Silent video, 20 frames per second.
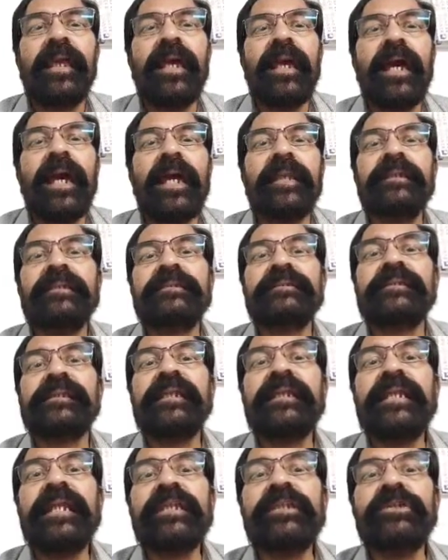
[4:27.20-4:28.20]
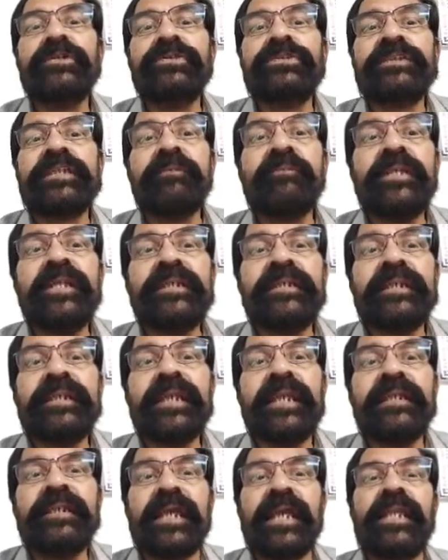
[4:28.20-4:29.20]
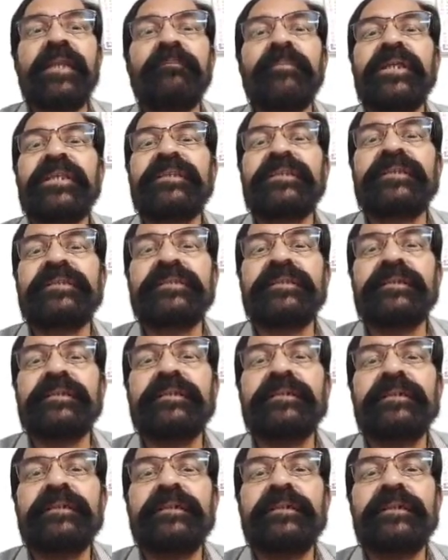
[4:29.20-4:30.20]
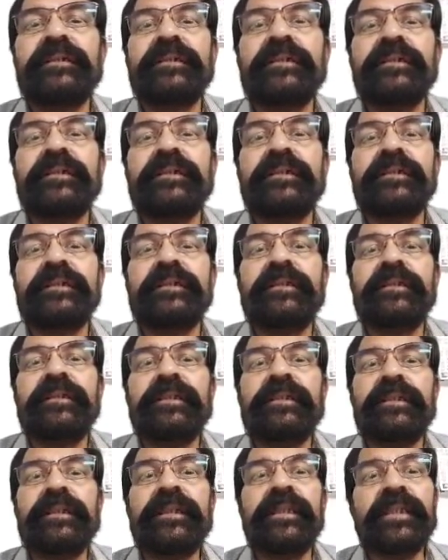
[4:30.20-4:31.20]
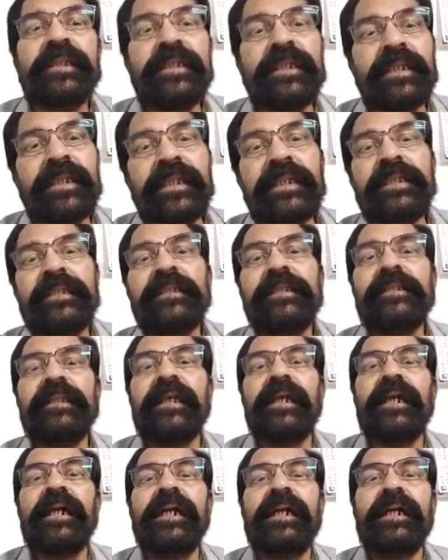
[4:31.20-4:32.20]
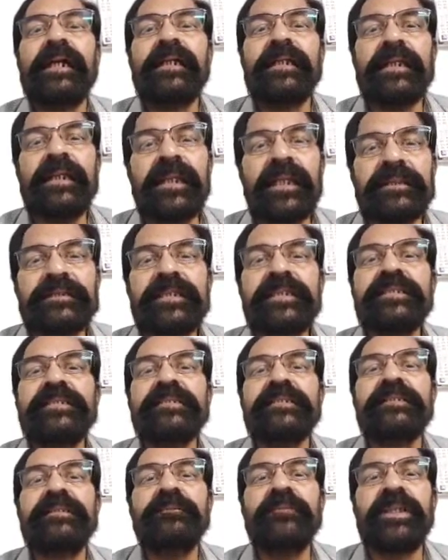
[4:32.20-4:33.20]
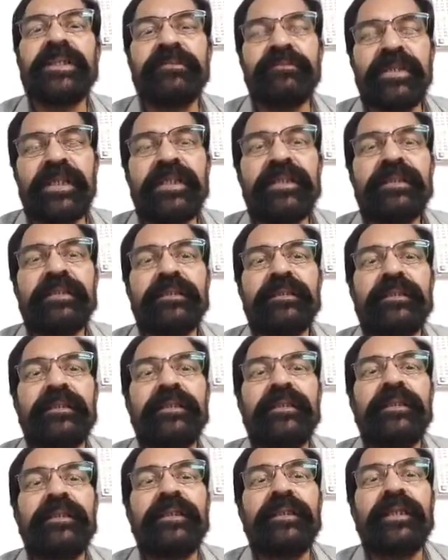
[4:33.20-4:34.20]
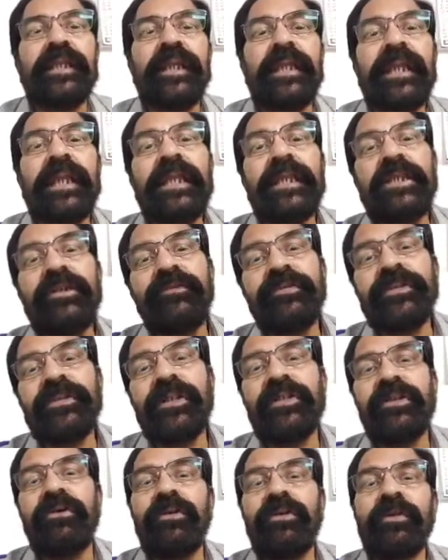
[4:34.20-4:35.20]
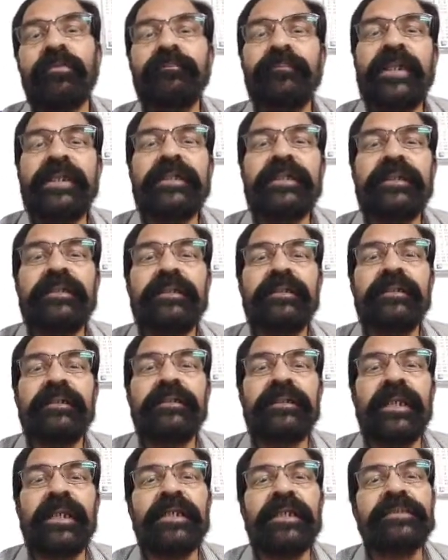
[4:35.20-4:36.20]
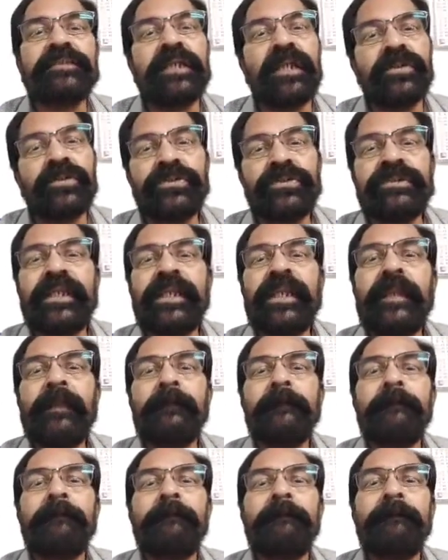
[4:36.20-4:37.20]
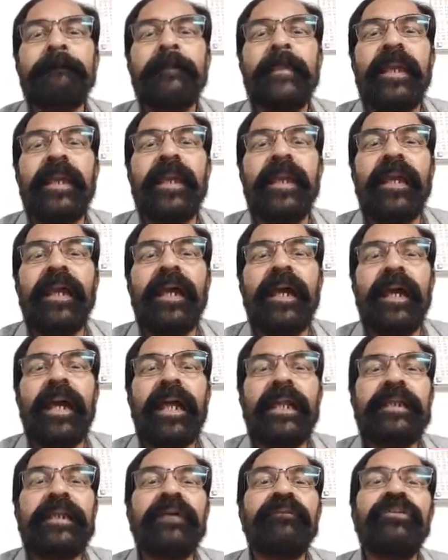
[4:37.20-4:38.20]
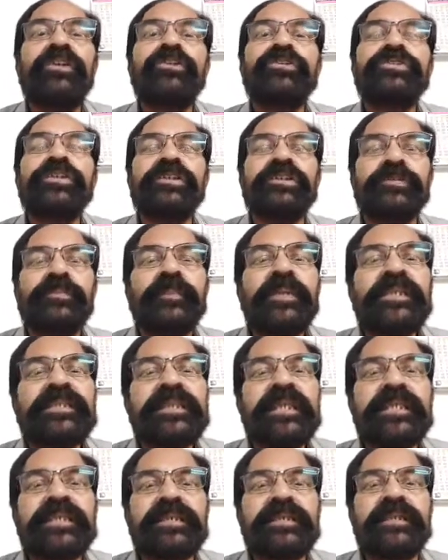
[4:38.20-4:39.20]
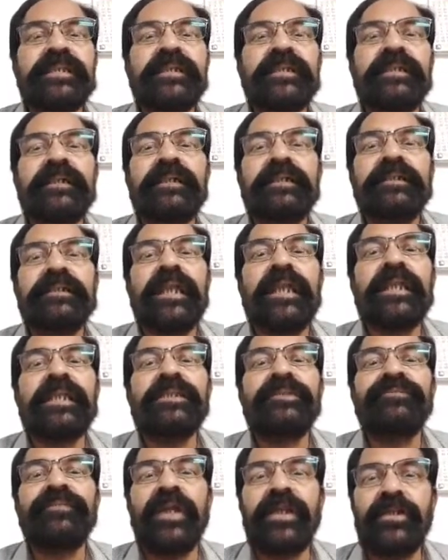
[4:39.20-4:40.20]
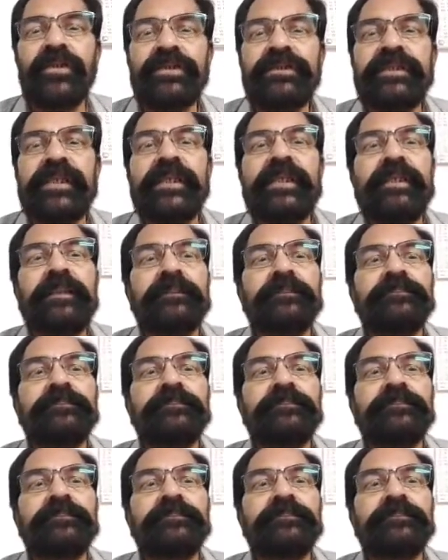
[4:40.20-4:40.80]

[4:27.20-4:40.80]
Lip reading: and its relative stability and dynamics in the relations between individual development, that is ontogeny, and evolution of species, that is phylogeny.